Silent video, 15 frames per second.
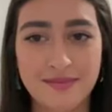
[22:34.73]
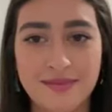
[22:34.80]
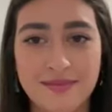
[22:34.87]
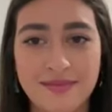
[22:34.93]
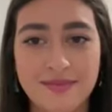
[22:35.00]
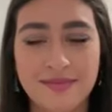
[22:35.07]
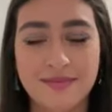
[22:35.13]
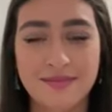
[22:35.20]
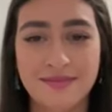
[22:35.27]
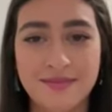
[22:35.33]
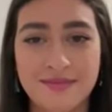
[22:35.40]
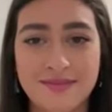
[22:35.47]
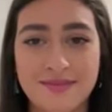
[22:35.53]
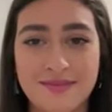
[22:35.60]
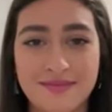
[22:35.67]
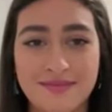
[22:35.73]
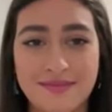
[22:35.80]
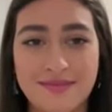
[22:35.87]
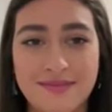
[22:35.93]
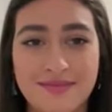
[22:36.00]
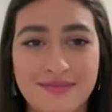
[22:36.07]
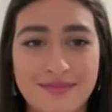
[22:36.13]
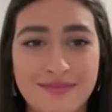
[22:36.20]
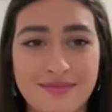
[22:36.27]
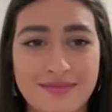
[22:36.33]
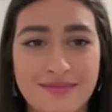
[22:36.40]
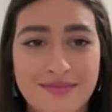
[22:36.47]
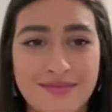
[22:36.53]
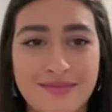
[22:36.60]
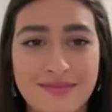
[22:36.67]

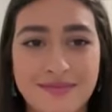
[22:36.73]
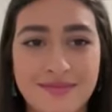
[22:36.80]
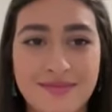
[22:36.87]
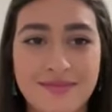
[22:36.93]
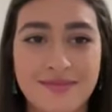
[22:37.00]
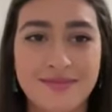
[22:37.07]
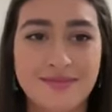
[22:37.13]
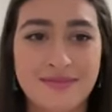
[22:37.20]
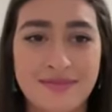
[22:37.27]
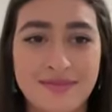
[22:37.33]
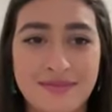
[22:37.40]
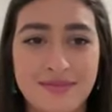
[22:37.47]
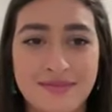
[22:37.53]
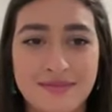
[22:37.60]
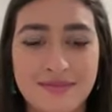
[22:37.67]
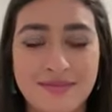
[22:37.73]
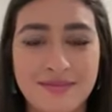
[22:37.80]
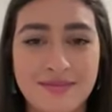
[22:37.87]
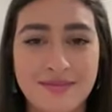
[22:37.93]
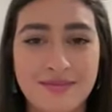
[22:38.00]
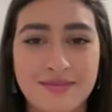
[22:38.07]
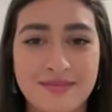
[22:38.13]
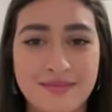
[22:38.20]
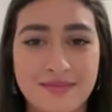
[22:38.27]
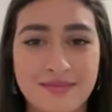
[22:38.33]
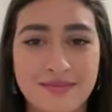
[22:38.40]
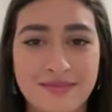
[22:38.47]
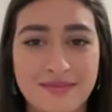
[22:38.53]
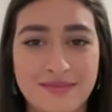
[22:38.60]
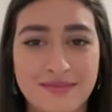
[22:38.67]

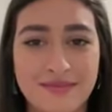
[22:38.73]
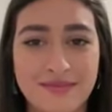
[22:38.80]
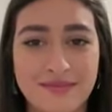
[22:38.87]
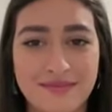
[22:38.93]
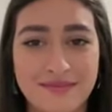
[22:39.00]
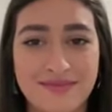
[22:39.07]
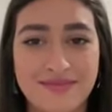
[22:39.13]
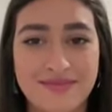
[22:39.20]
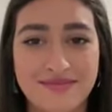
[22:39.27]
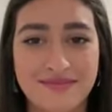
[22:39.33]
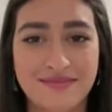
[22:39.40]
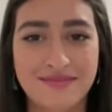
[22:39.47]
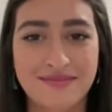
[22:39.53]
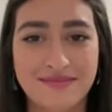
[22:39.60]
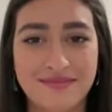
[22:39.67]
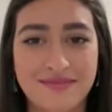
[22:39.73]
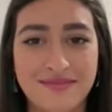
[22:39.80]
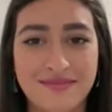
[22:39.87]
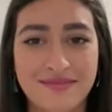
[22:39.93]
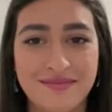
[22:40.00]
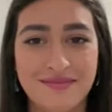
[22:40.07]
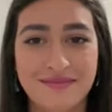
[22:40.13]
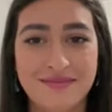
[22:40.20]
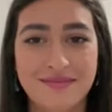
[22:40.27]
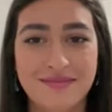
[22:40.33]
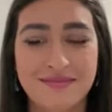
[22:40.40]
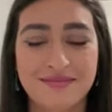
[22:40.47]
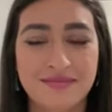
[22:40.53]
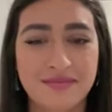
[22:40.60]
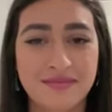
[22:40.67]

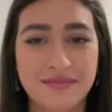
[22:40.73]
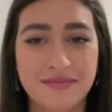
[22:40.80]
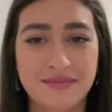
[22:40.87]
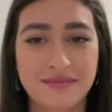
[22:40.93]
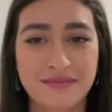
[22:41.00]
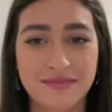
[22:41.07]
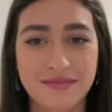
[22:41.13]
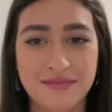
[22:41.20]
This person isn't speaking.